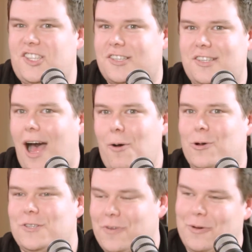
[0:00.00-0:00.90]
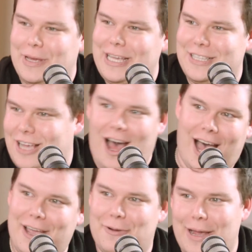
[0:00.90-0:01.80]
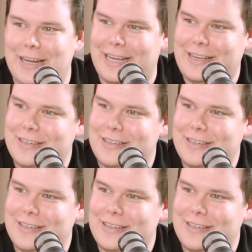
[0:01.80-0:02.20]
it's a Star Wars film. It gets a higher rating.